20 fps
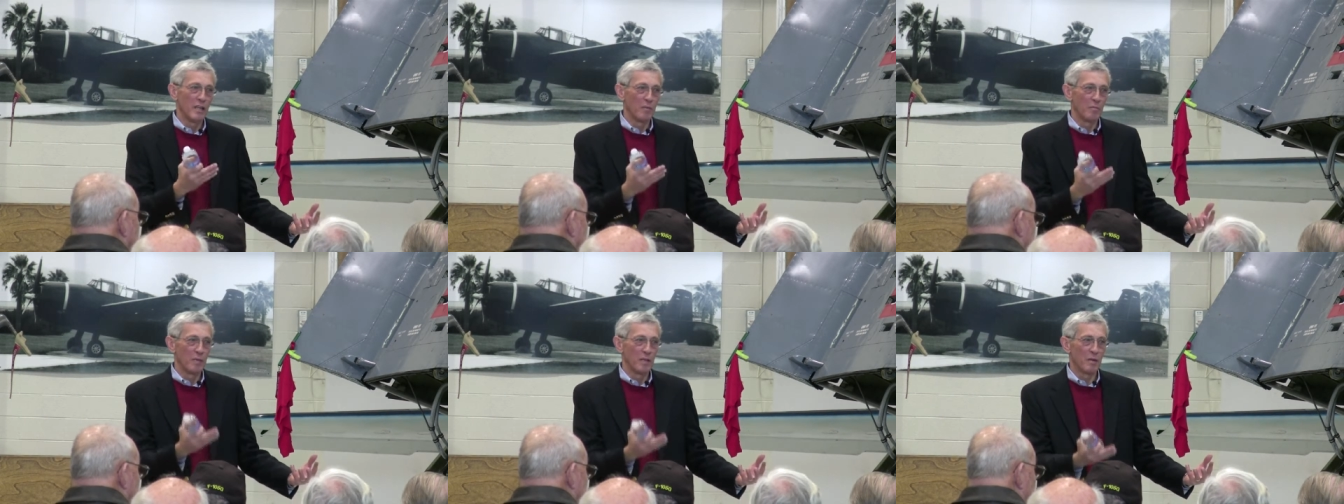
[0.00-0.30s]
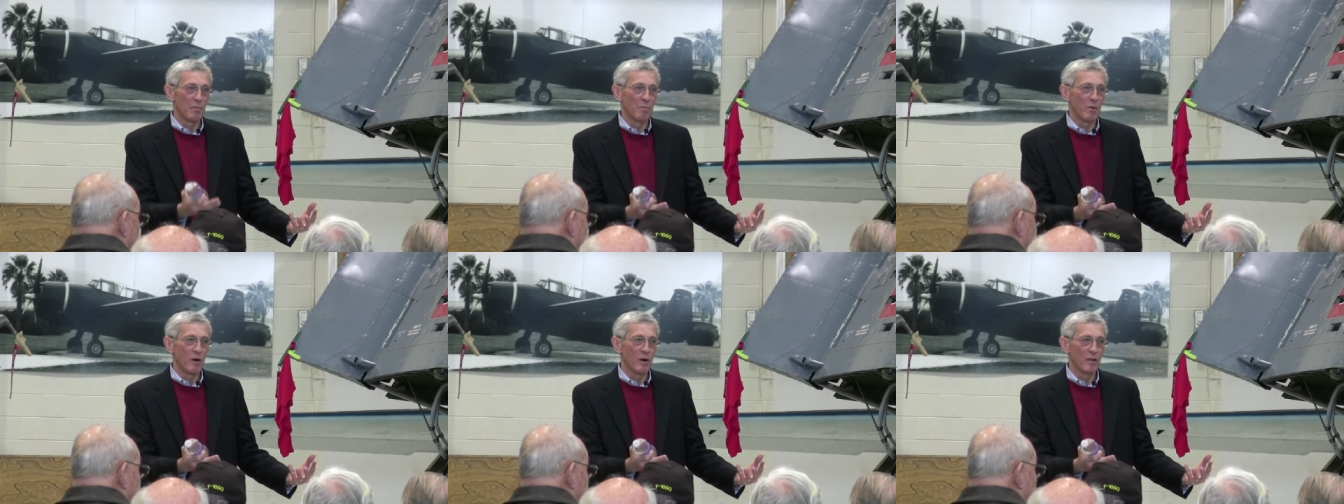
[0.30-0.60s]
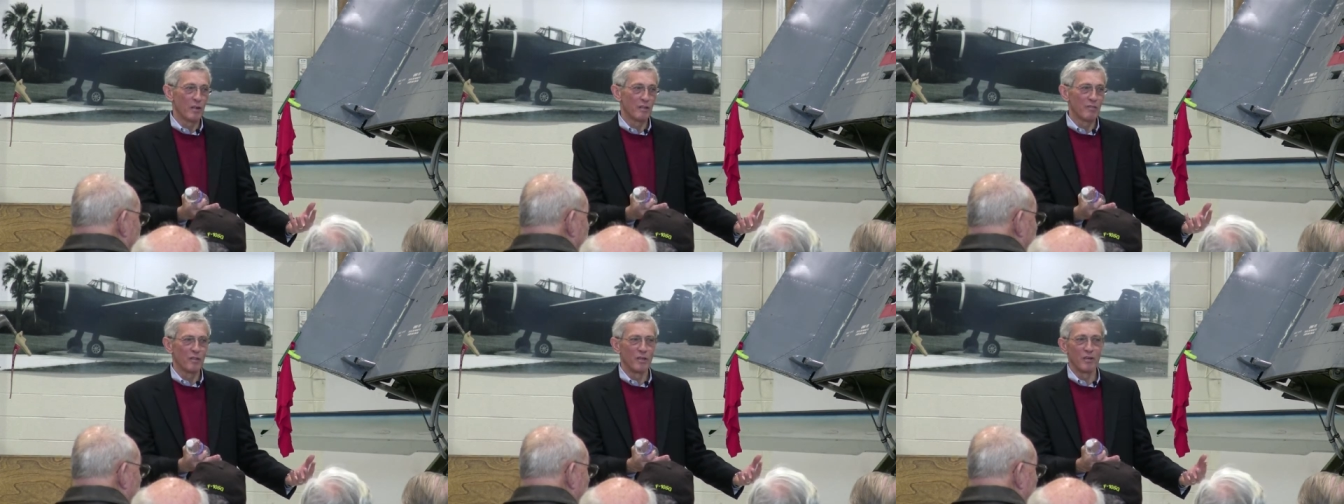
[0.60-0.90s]
and been
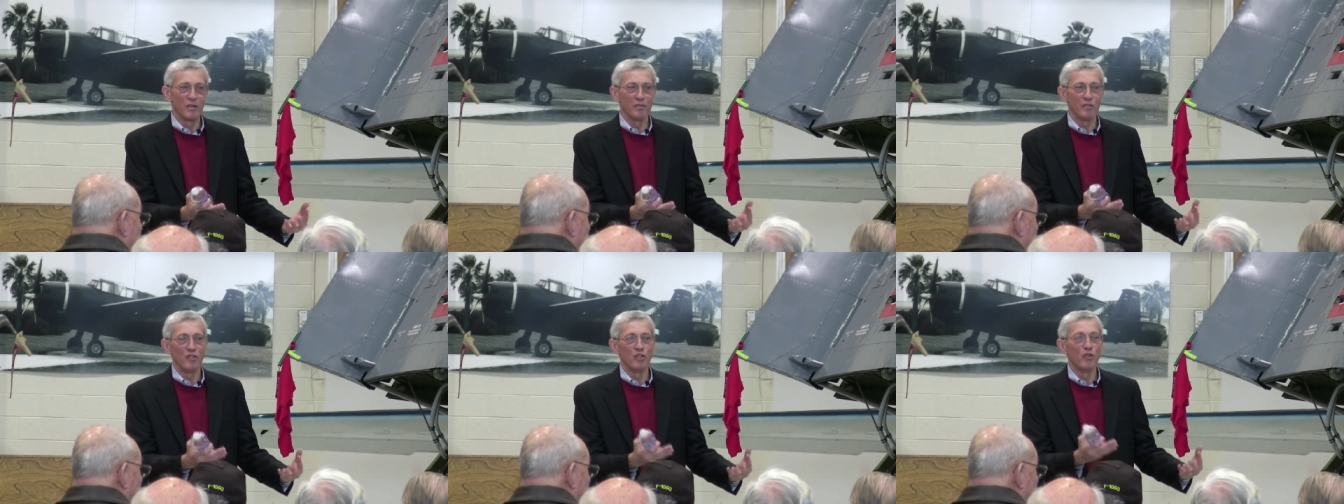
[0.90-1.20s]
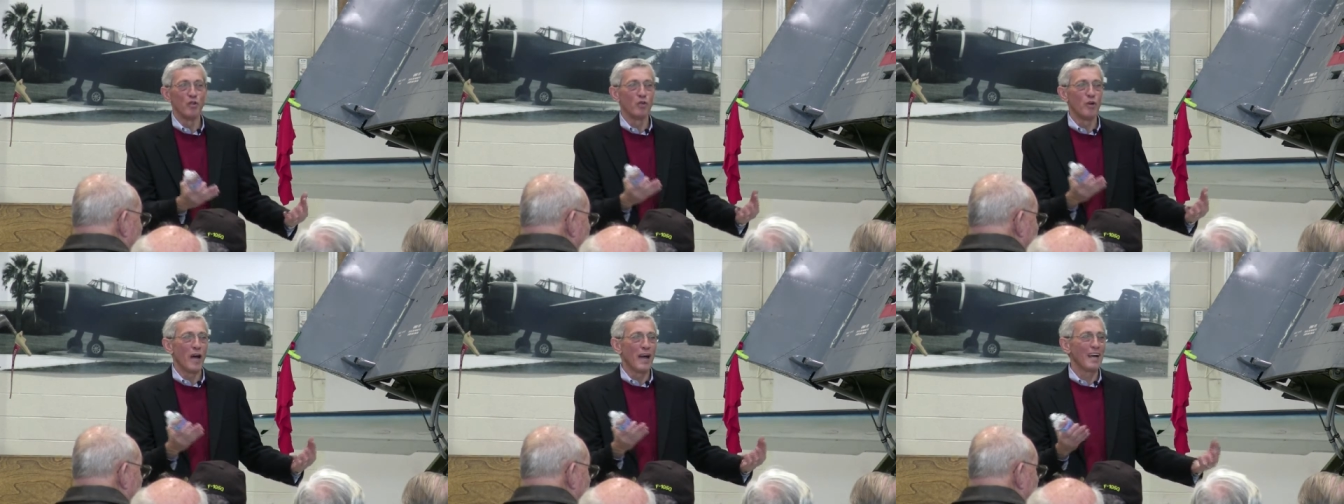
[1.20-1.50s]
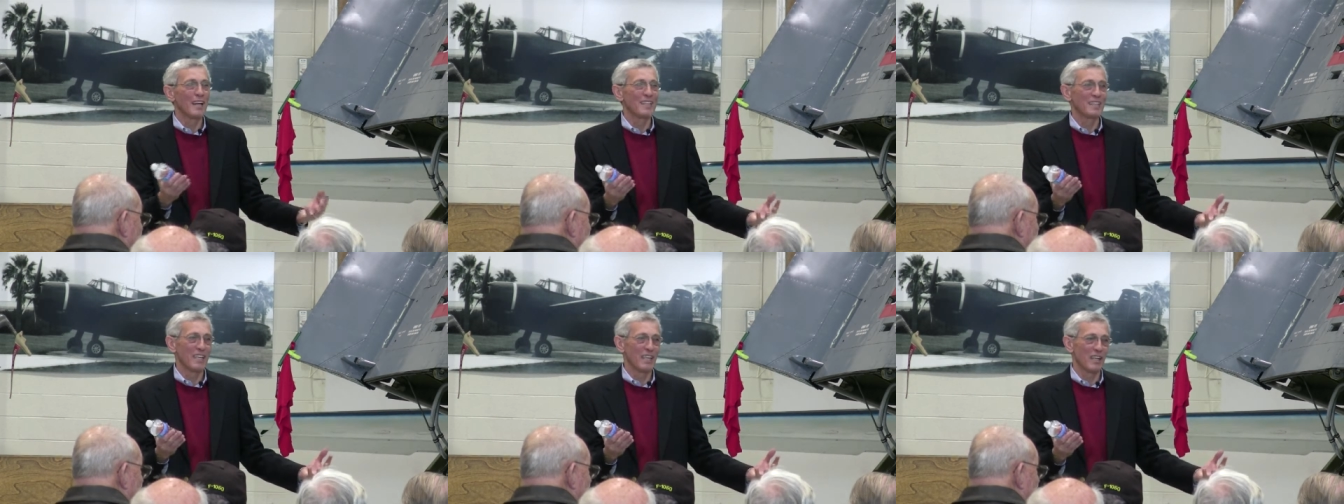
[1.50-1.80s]
part of the new
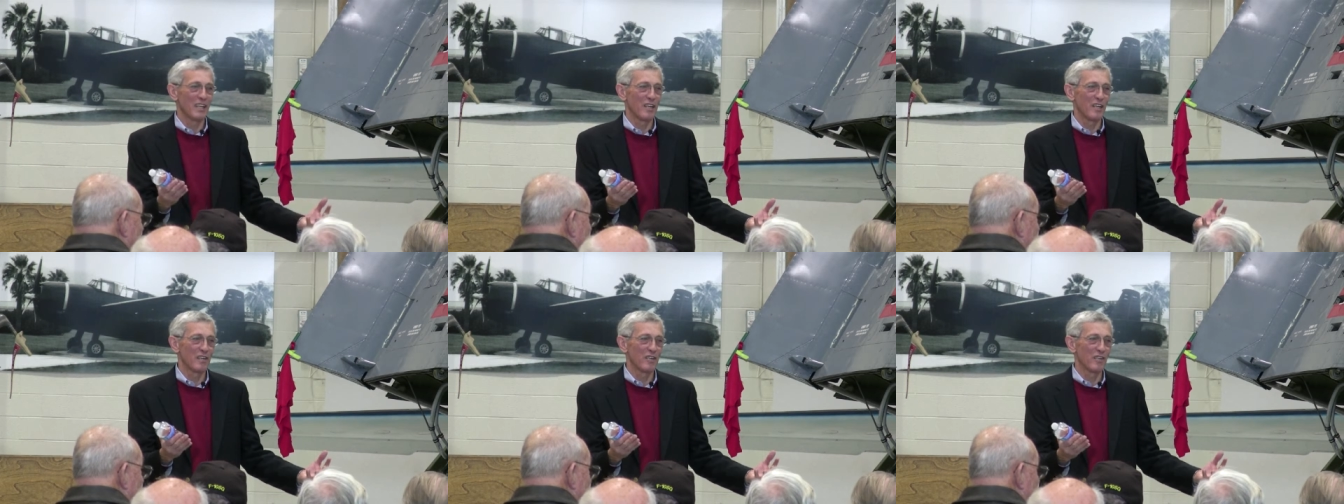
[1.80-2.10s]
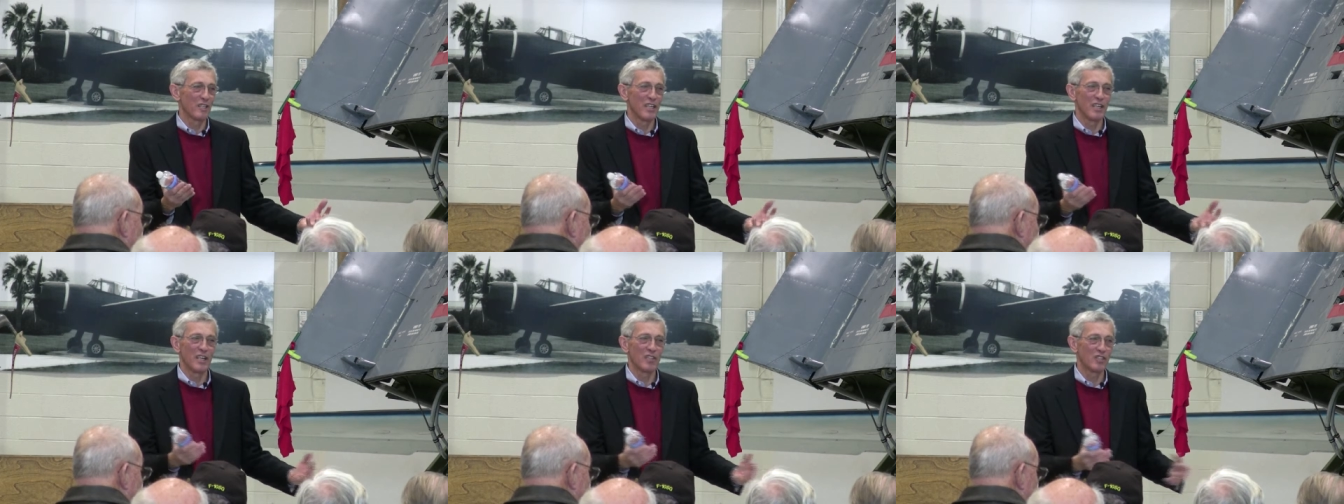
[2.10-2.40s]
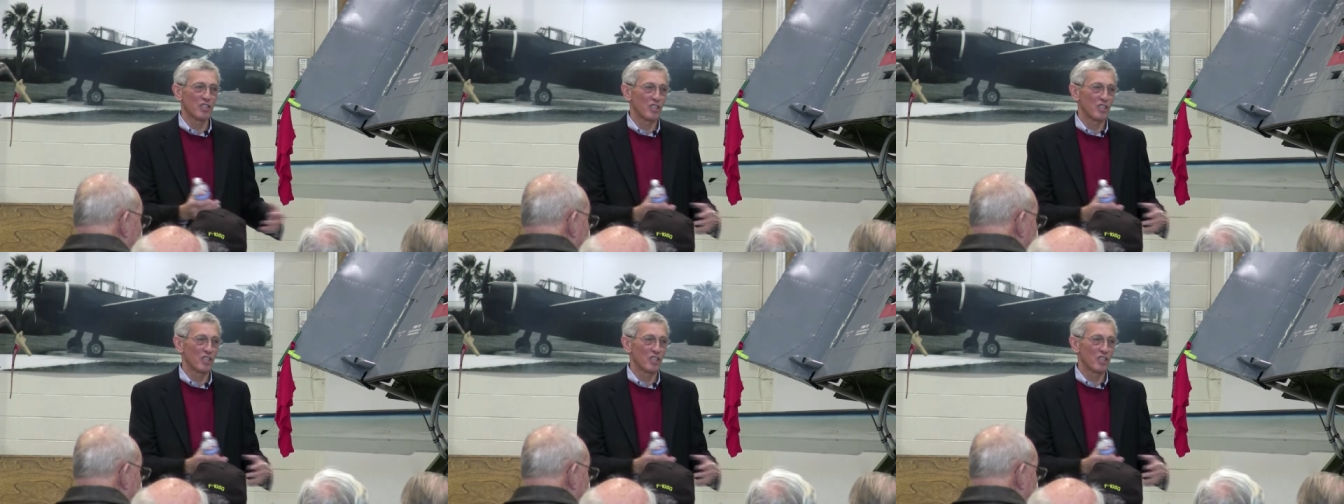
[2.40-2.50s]
high-tech era.